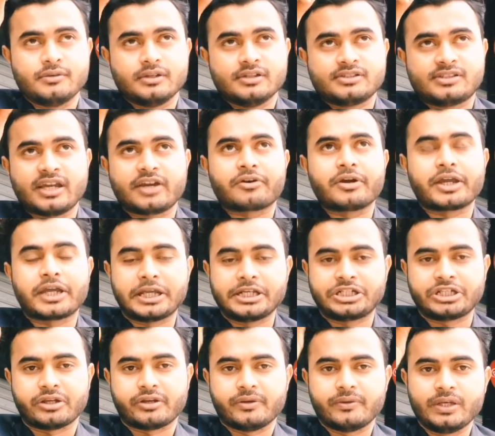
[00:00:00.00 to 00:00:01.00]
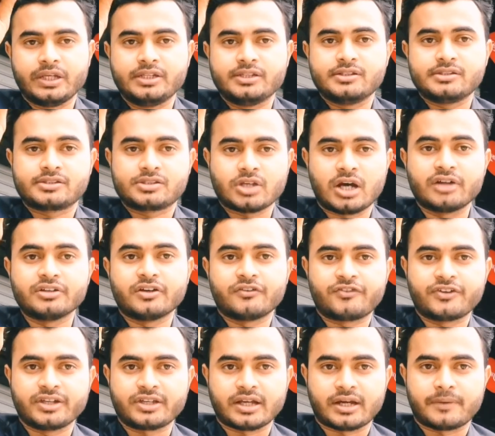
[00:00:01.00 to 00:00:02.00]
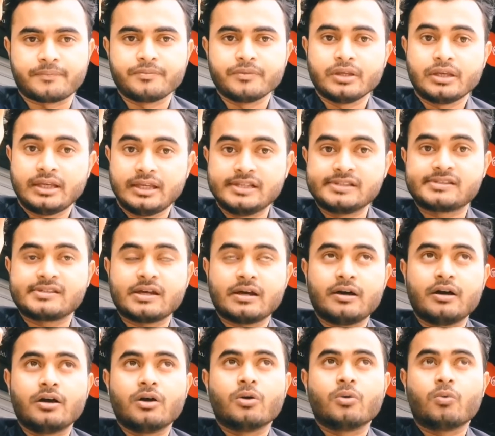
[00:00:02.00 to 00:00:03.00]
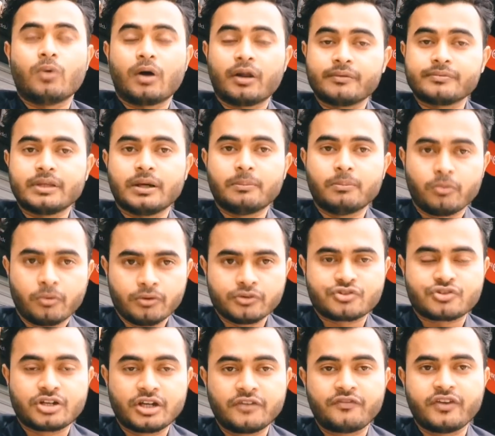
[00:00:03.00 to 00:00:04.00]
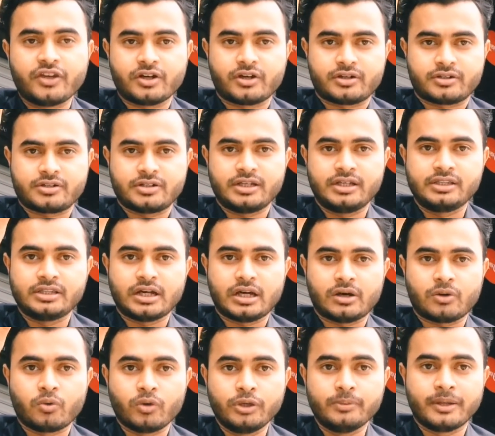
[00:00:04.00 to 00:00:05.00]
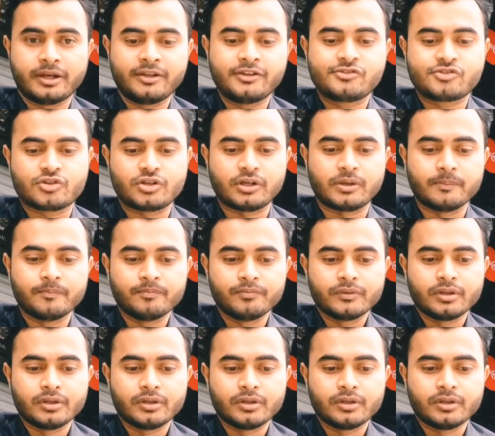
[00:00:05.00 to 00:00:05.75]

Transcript: segregation in South Africa is one of the most revered in the human history.